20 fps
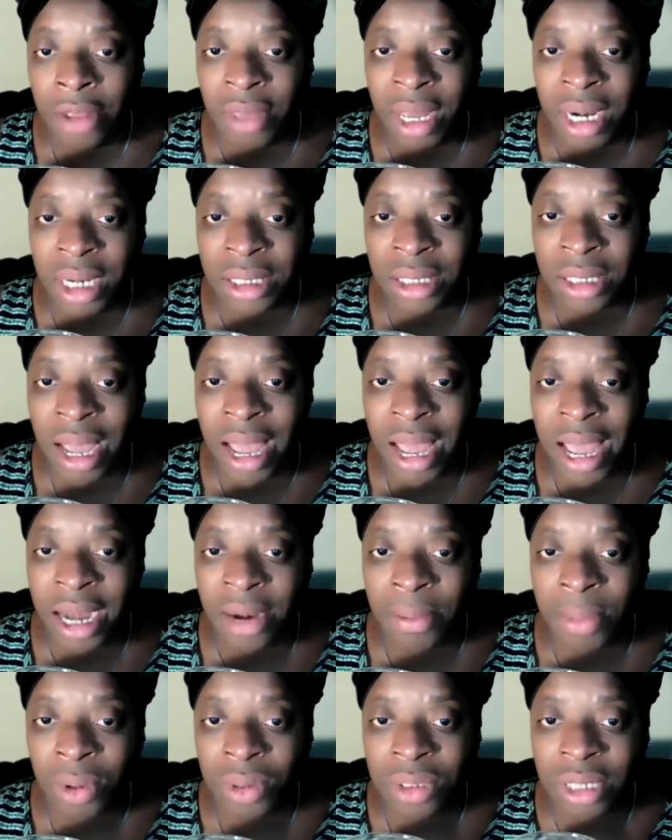That is not how
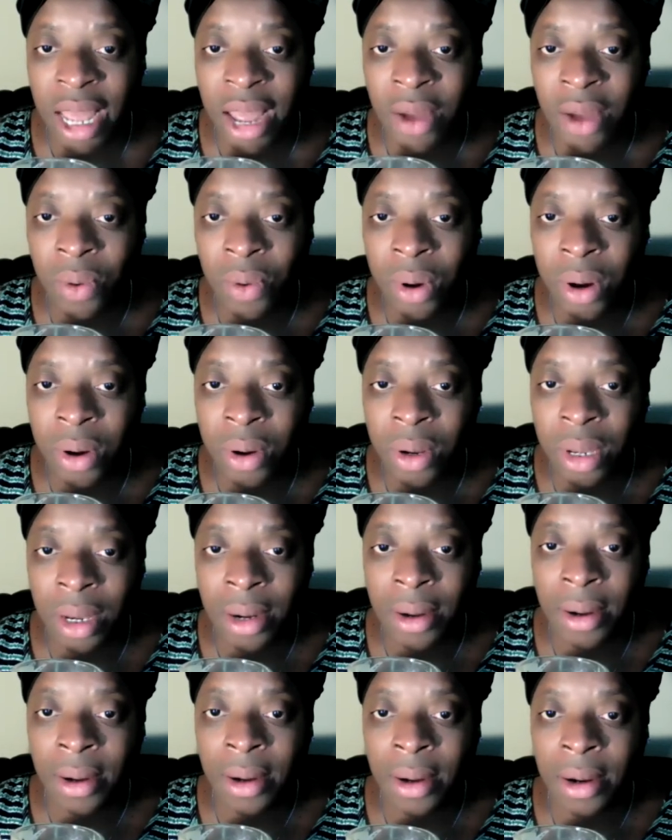the most high work.
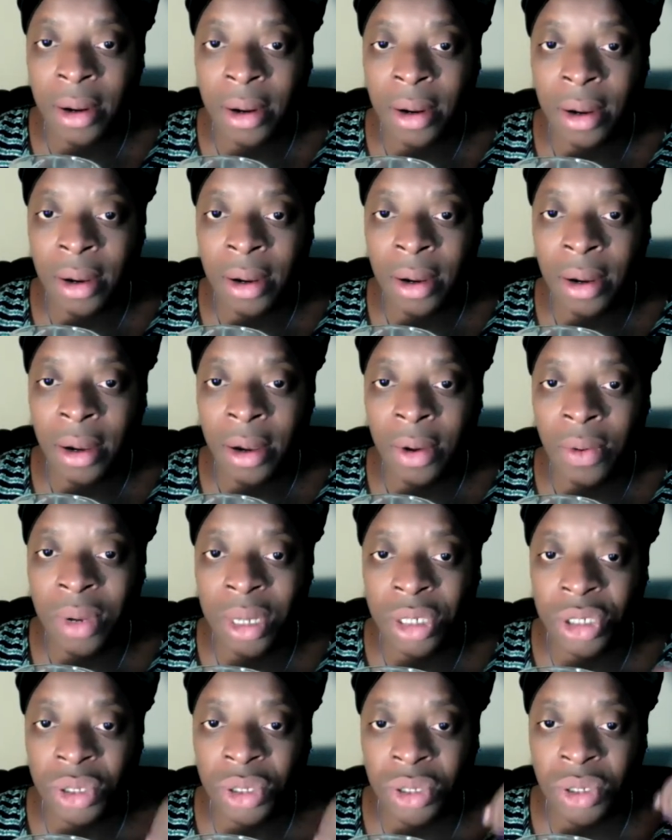
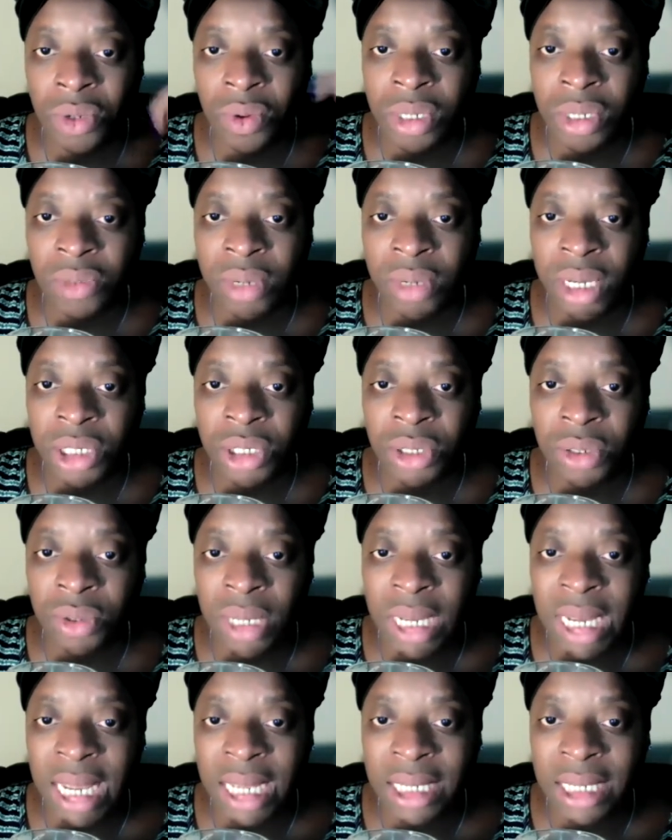What you do is what you
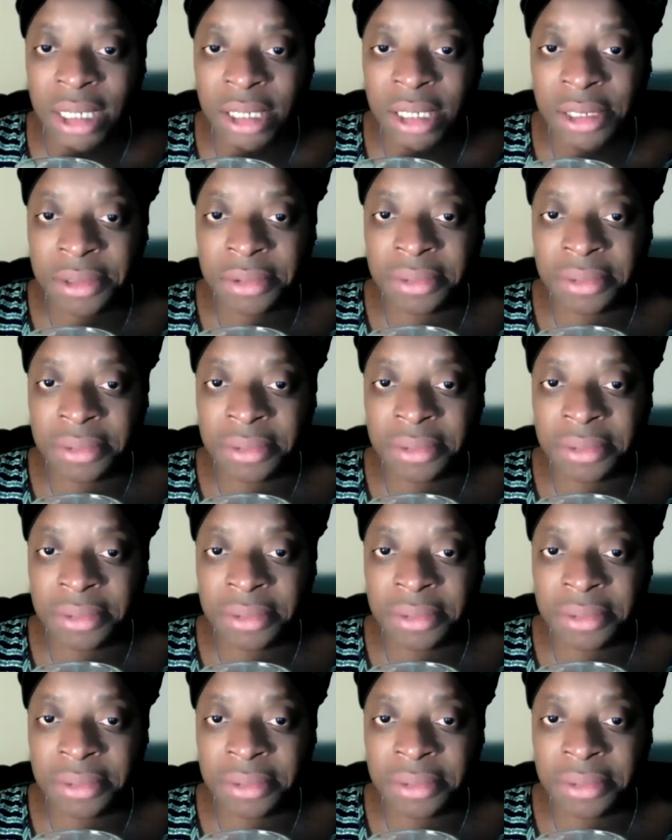get.